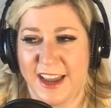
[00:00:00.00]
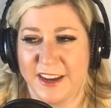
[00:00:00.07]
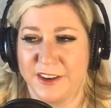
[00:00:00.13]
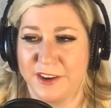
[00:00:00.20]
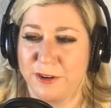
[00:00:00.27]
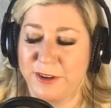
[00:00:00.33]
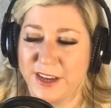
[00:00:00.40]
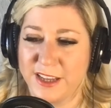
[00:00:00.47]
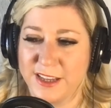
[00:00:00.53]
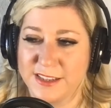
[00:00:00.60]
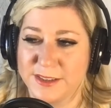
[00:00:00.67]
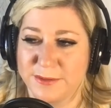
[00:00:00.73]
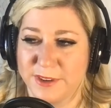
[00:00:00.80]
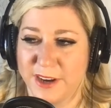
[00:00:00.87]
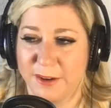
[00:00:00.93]
I
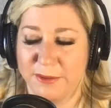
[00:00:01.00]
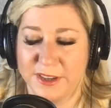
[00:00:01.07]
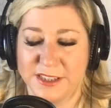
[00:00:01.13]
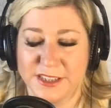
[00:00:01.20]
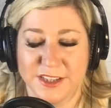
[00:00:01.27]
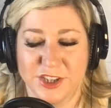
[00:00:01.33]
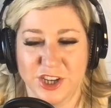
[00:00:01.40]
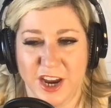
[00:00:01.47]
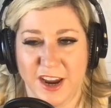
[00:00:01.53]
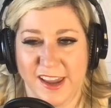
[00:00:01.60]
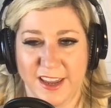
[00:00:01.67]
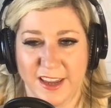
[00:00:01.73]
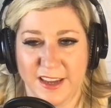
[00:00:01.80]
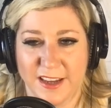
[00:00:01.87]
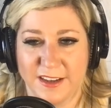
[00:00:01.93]
noticed when I went to check
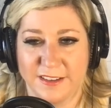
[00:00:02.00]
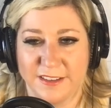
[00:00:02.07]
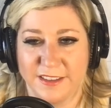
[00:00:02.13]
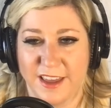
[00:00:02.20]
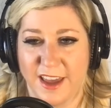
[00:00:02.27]
in